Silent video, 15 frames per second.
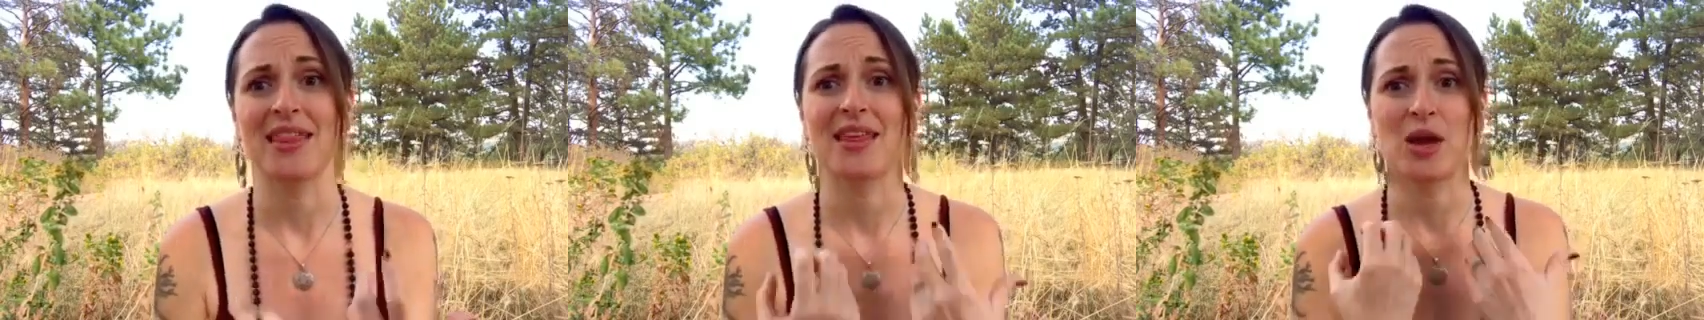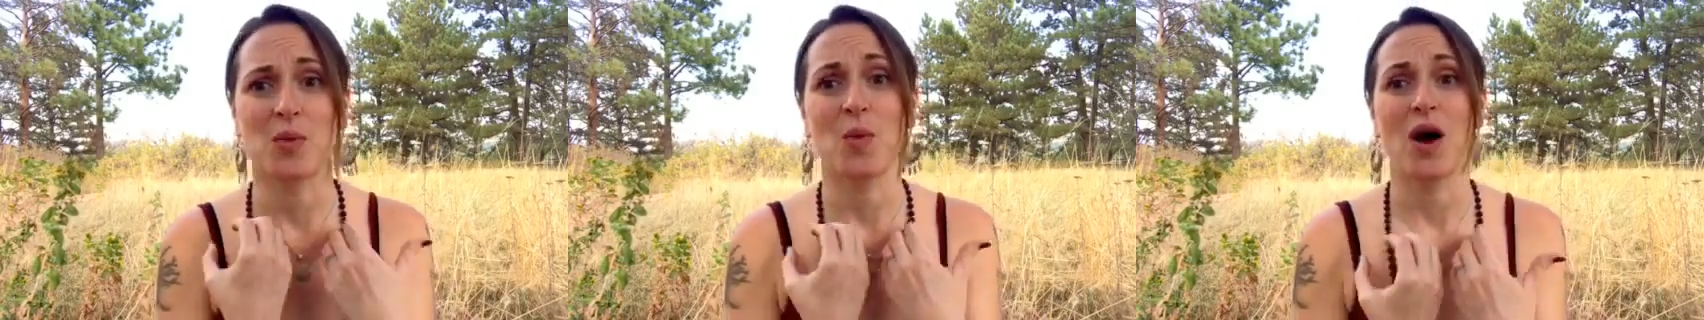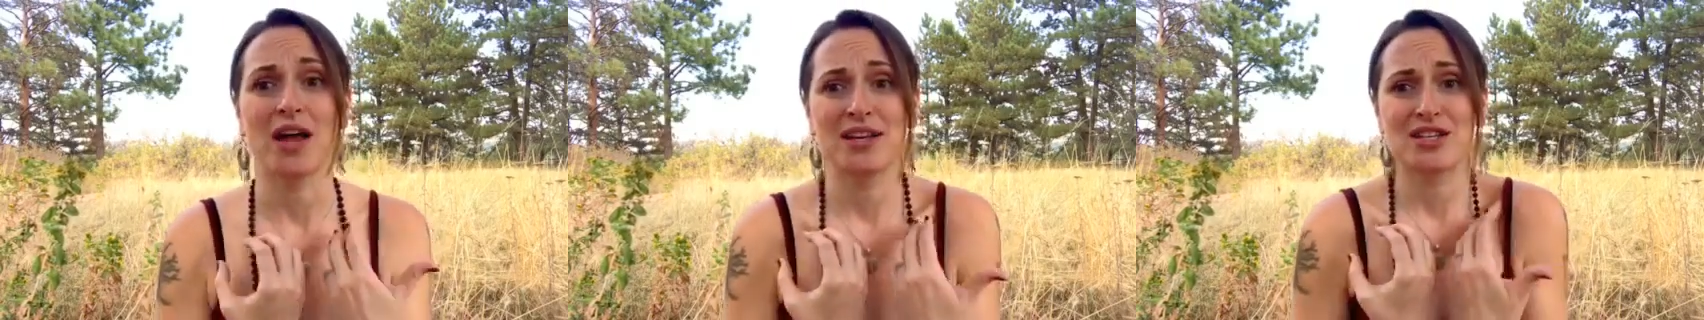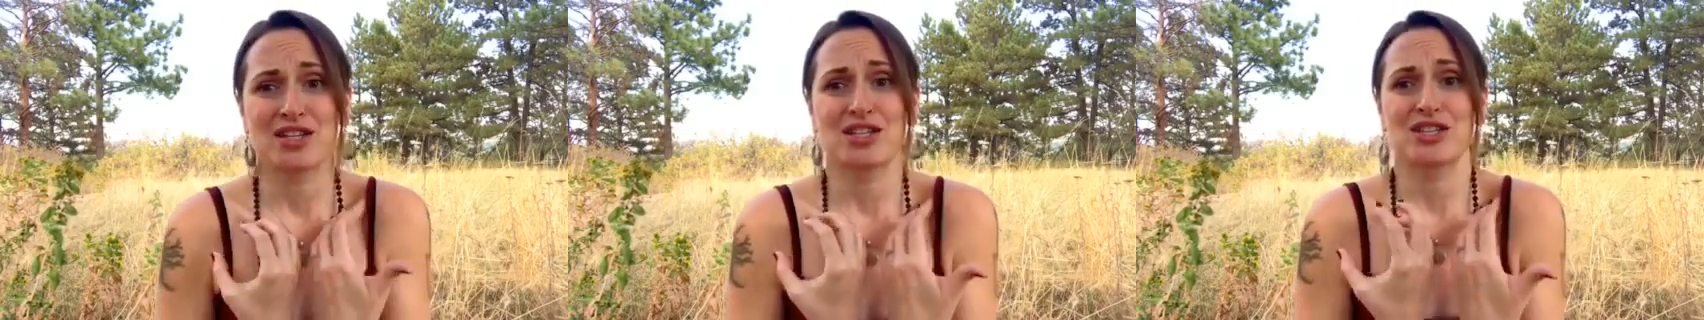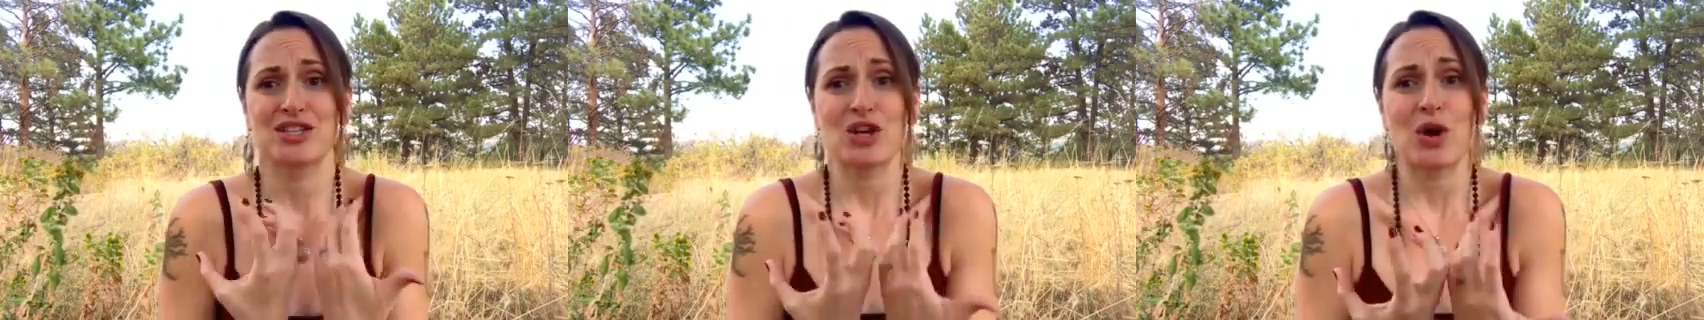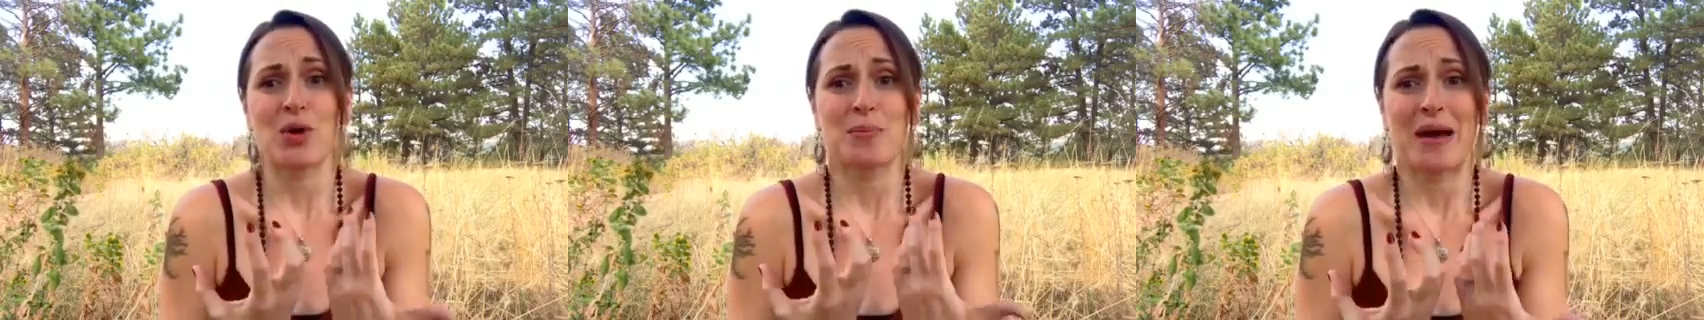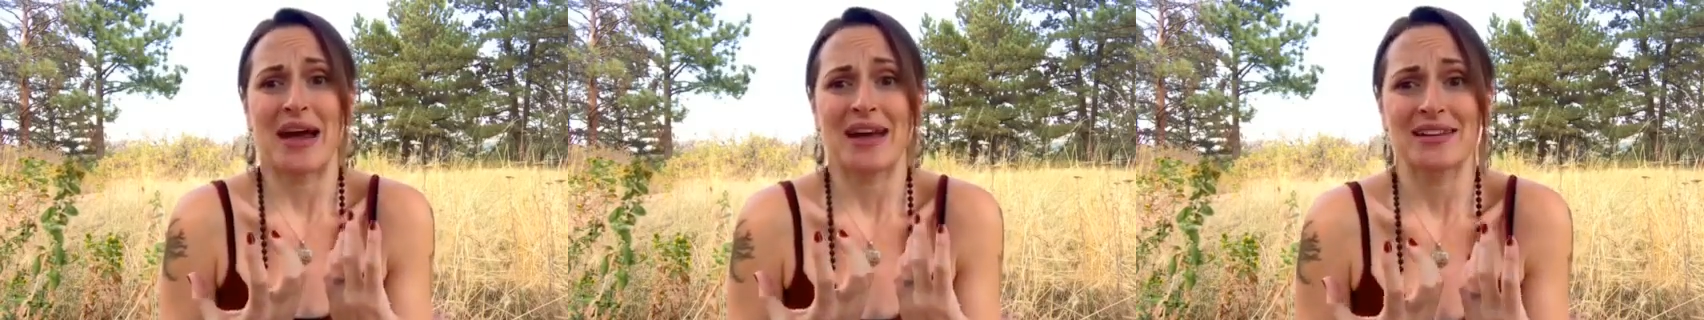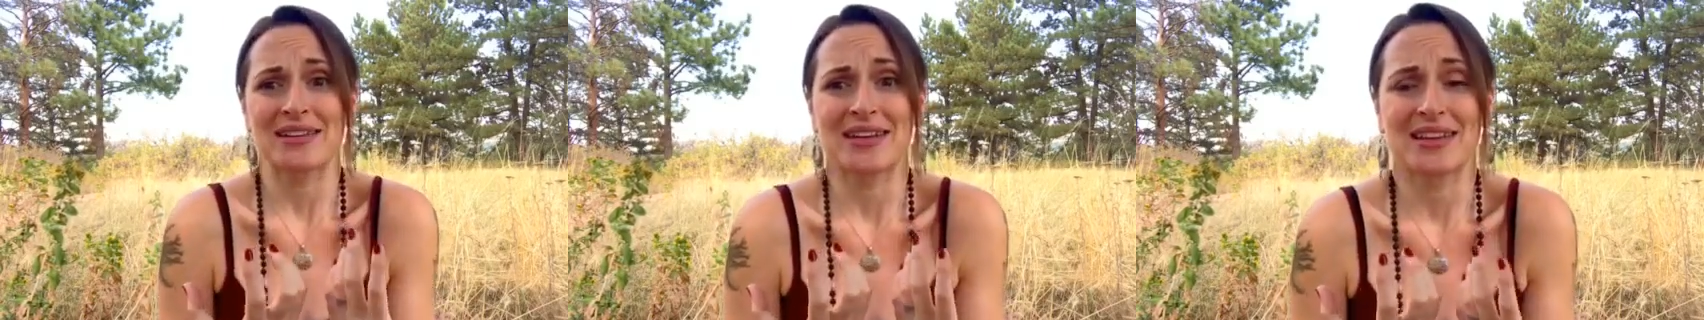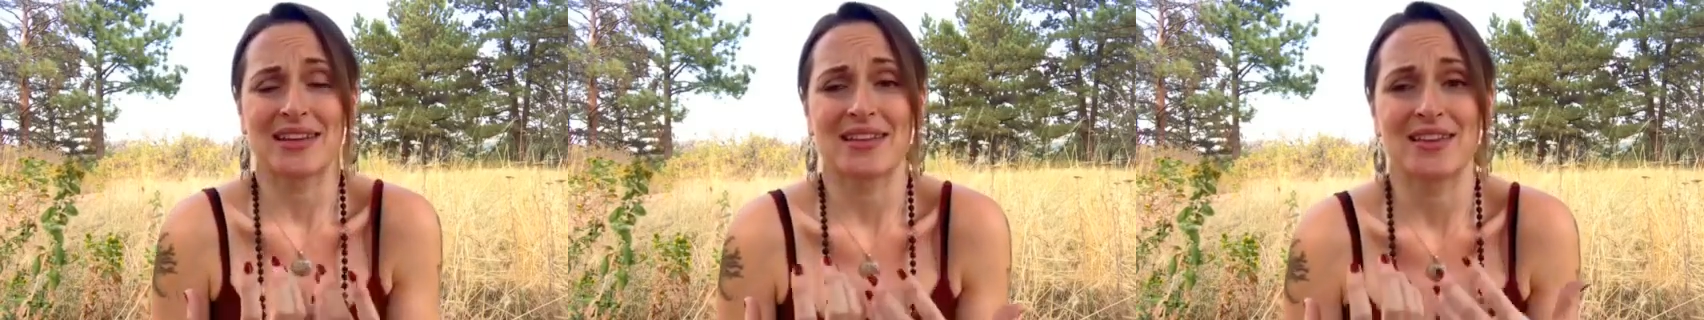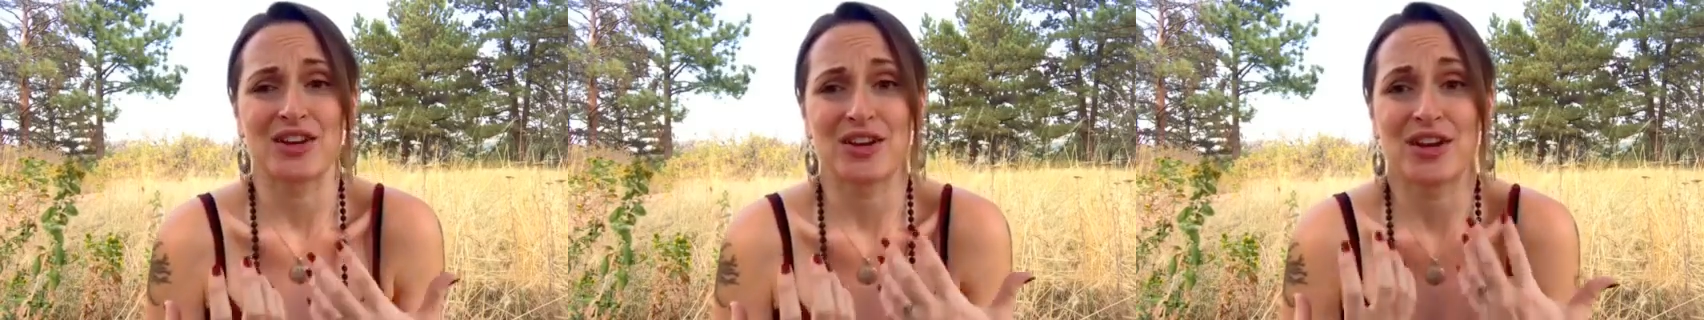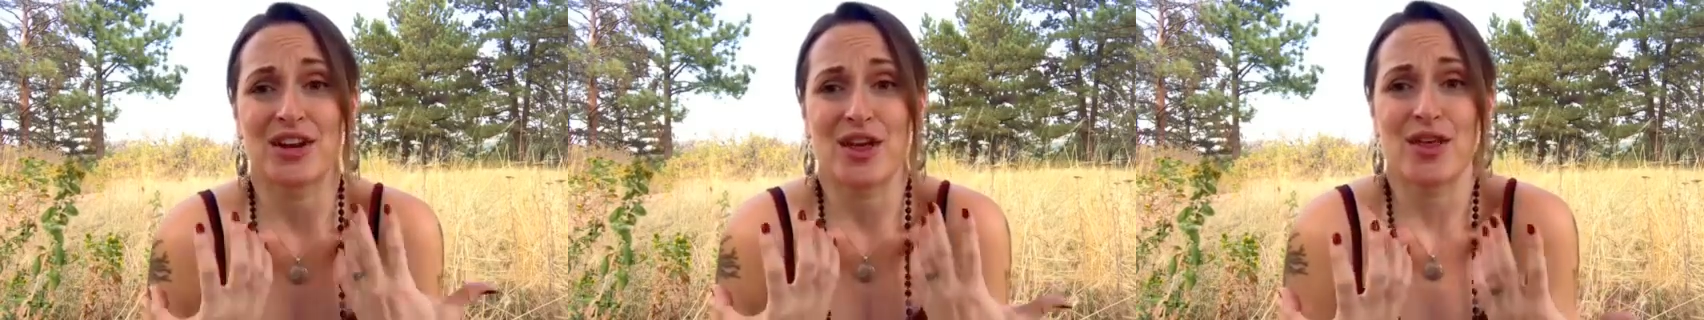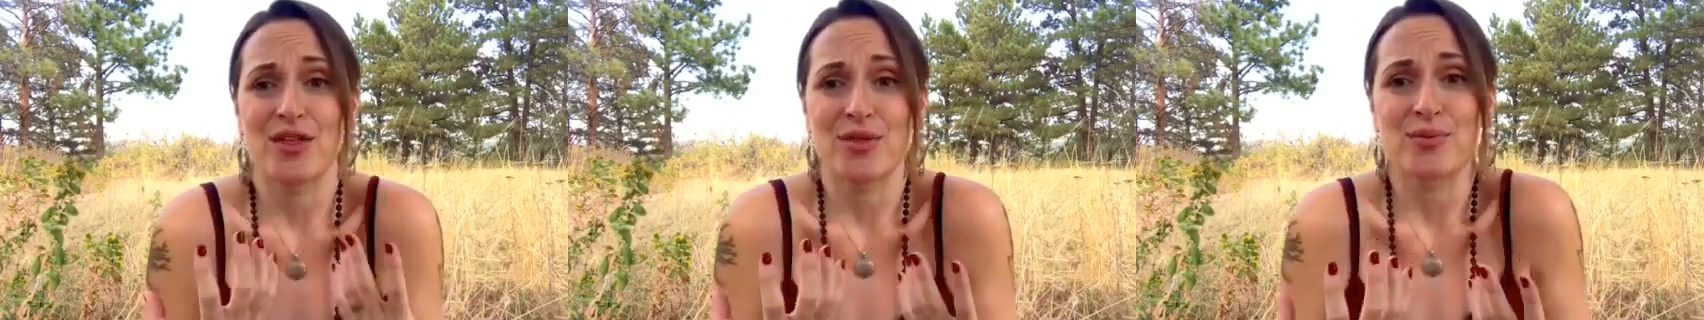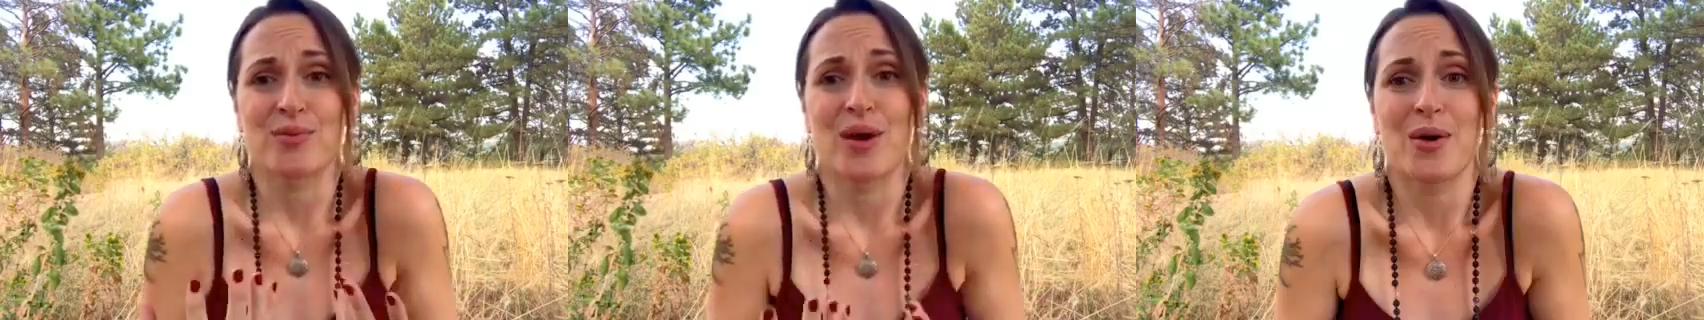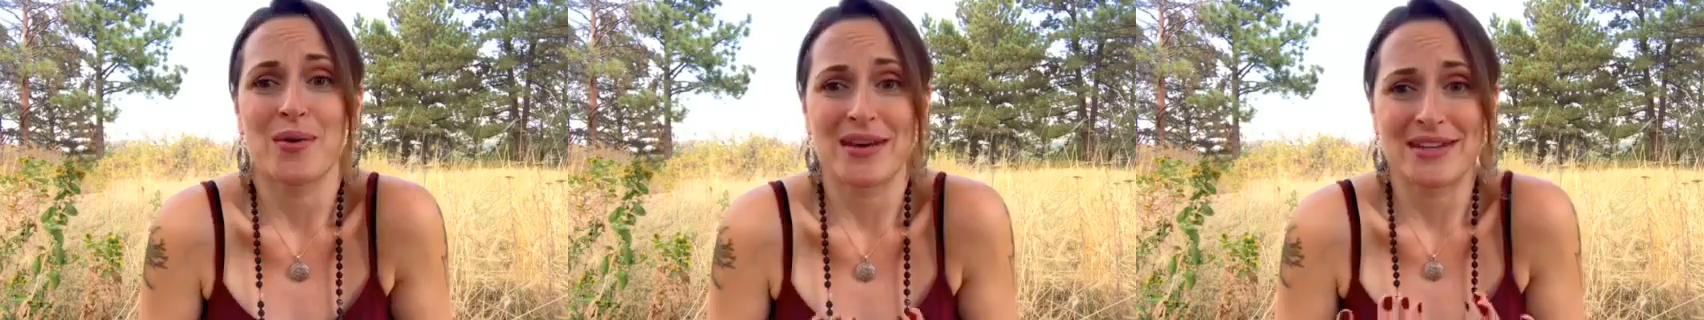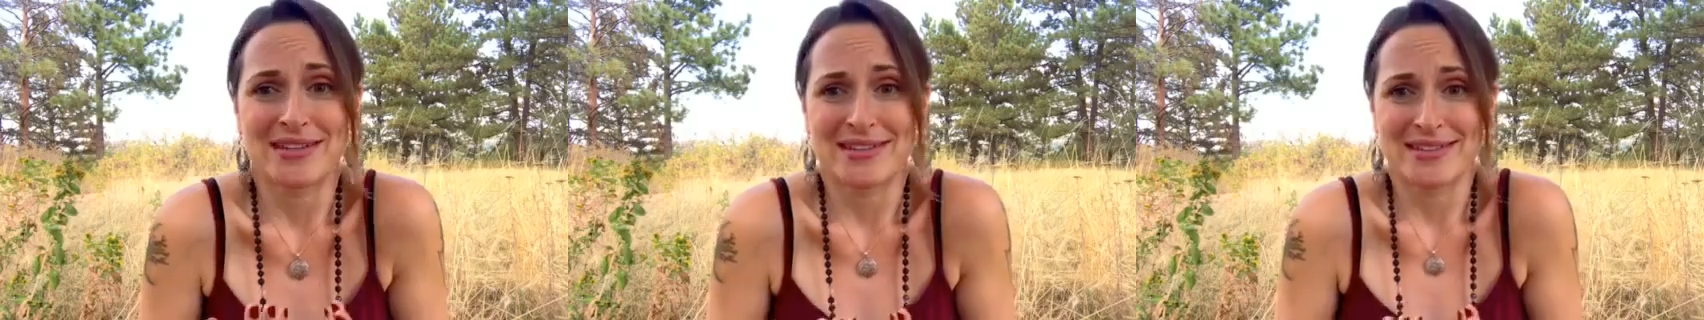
They want it so badly that they're going to throw a